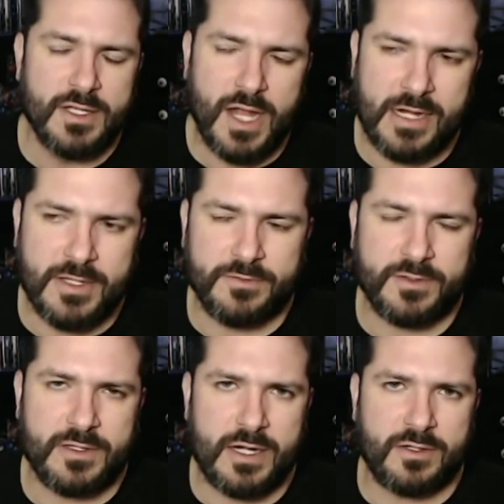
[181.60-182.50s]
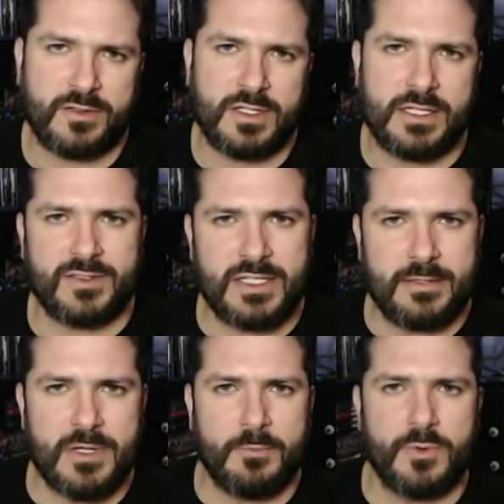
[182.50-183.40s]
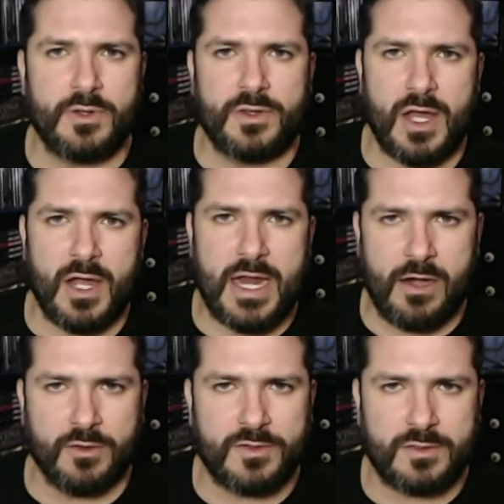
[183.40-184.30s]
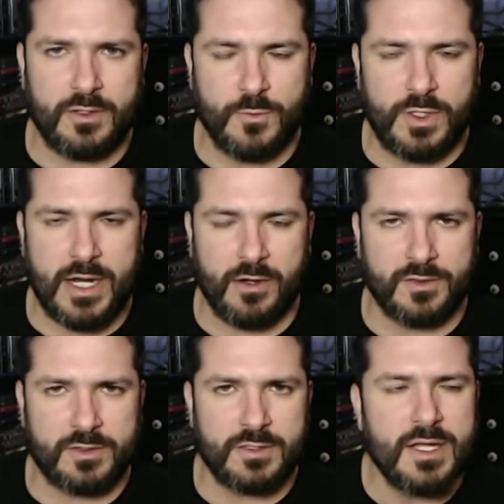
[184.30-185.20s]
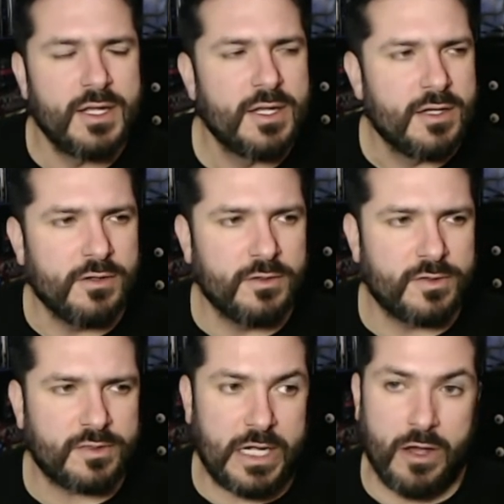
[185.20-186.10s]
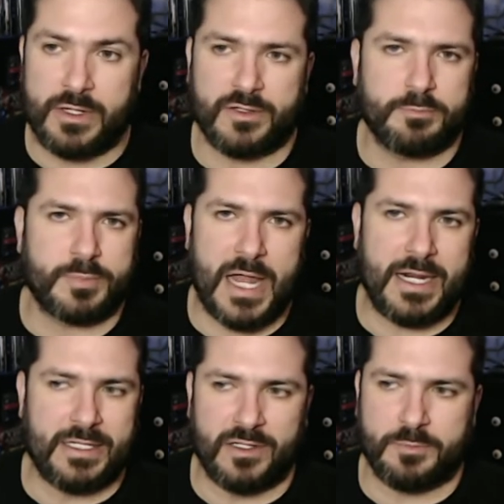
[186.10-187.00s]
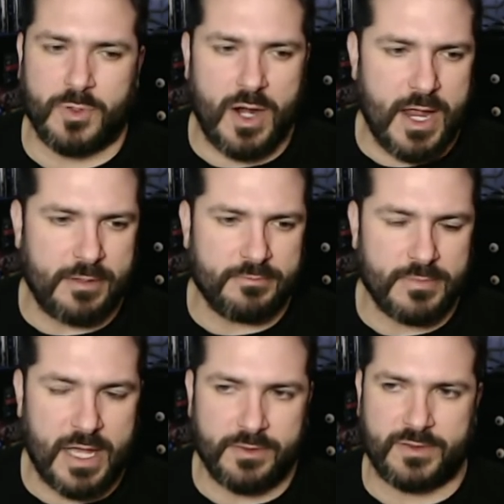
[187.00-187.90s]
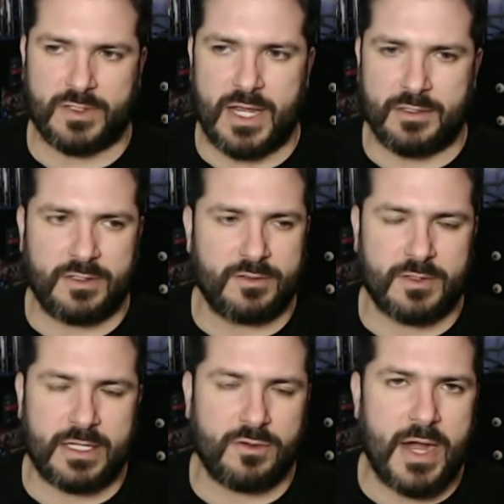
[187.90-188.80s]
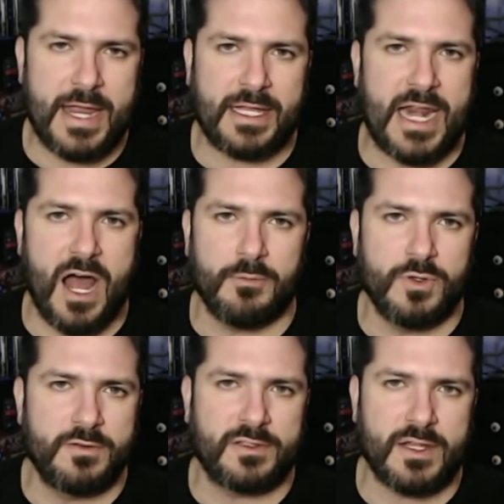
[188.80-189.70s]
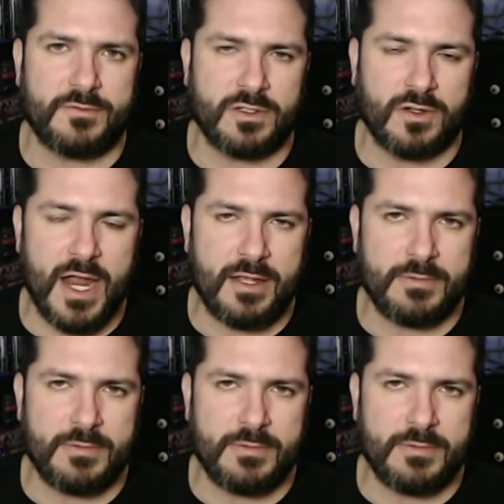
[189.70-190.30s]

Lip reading: I'm definitely there to see. He's teamed up with Woody Harrelson, who's, in his prime, I would say. And he's like cranking out movies left and right.